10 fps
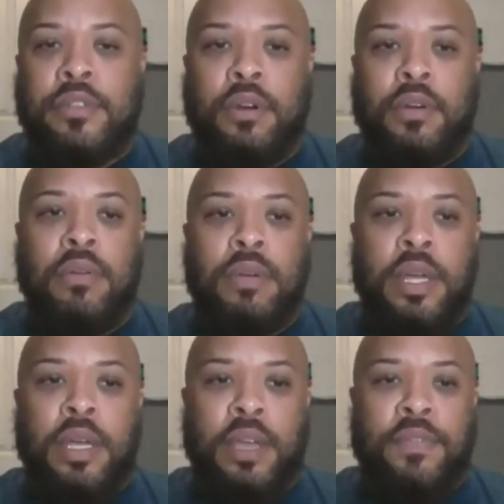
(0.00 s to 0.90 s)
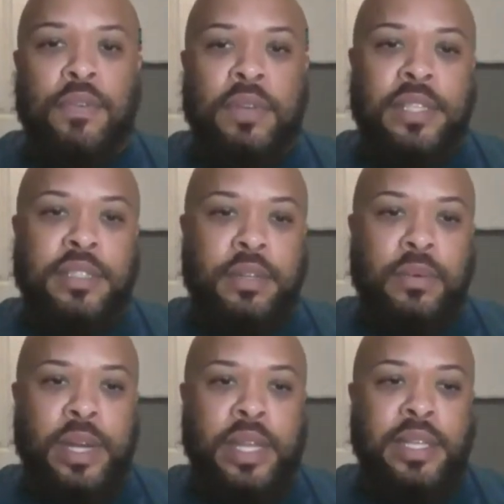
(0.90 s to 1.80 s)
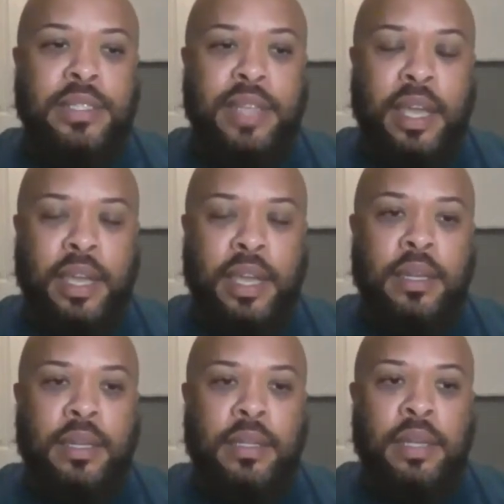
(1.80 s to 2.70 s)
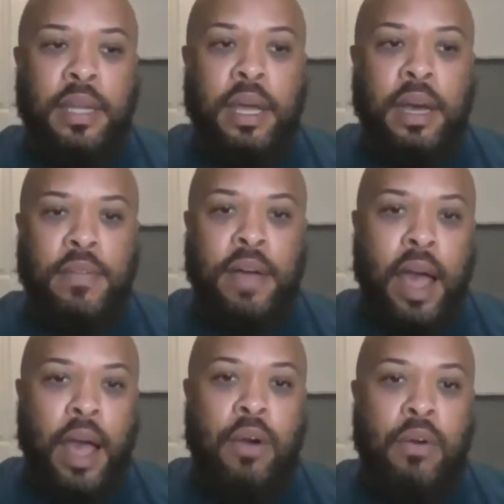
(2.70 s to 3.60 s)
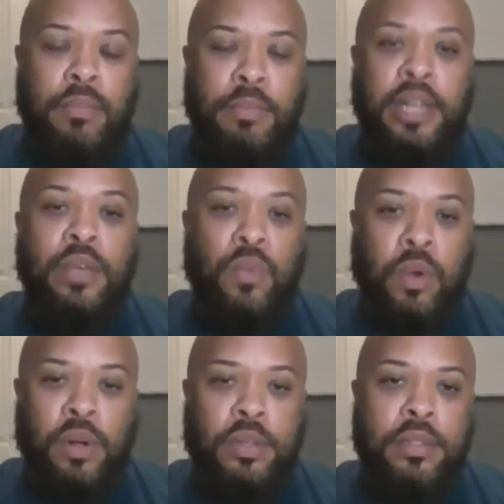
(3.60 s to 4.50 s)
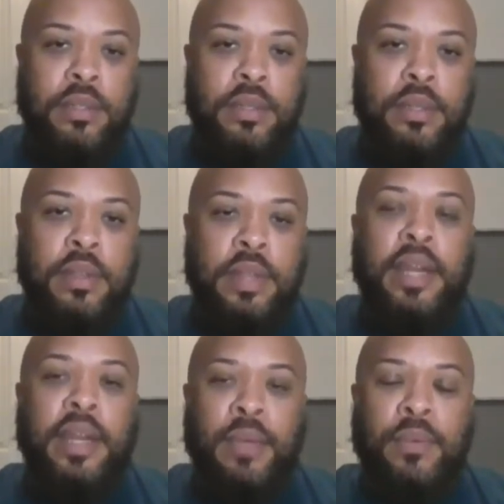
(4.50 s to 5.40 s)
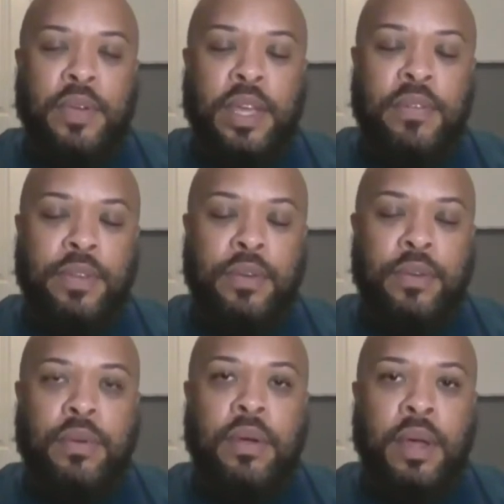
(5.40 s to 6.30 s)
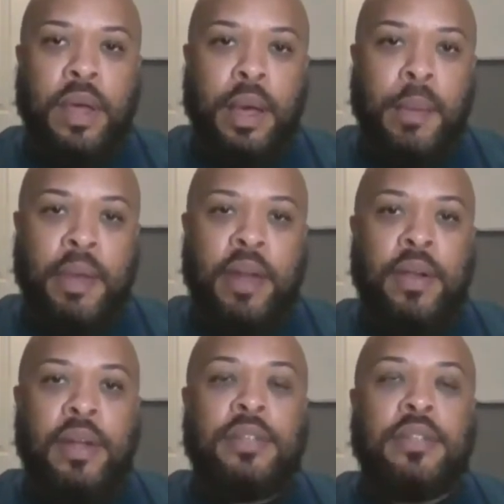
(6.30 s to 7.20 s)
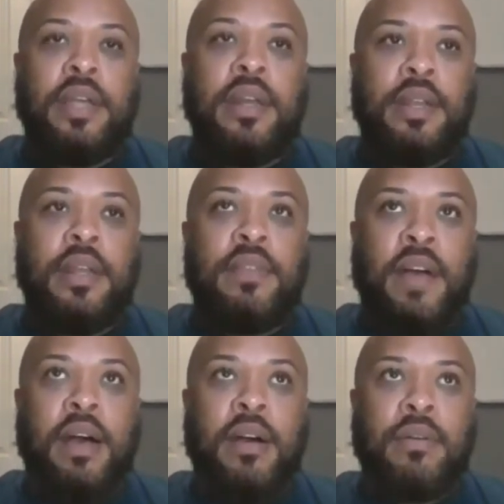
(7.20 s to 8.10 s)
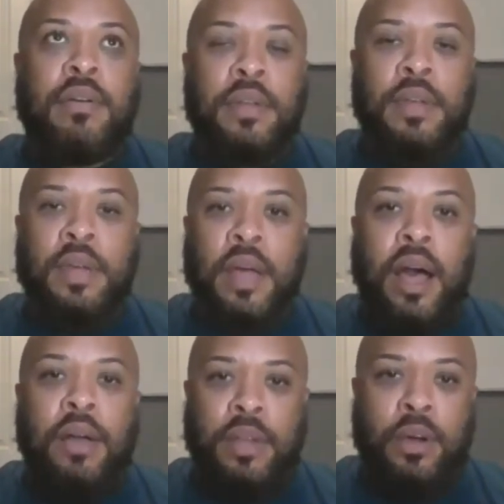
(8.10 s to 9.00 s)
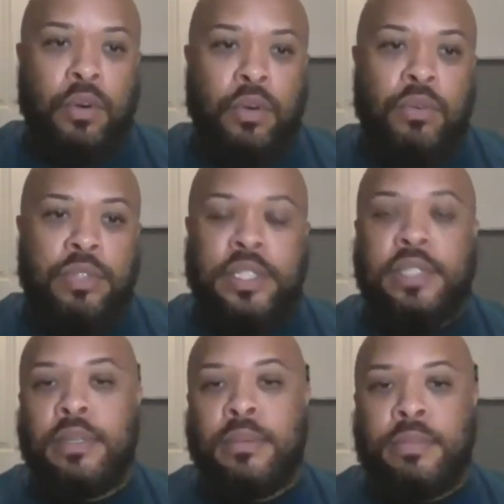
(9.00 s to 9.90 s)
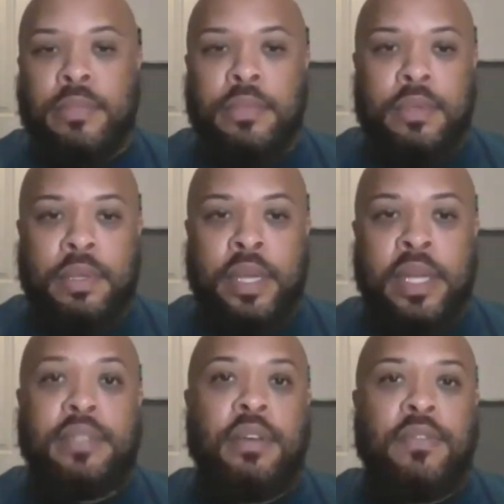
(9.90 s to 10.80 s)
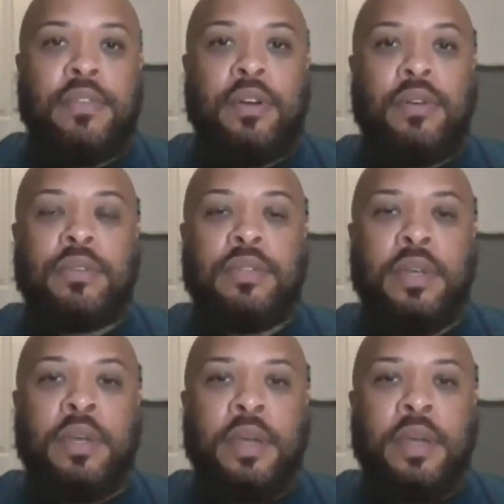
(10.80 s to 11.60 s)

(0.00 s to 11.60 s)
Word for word: So if you listen to what he's saying mm-hmm. of how money works, then it will give you a better understanding of how how the whole system in itself goes.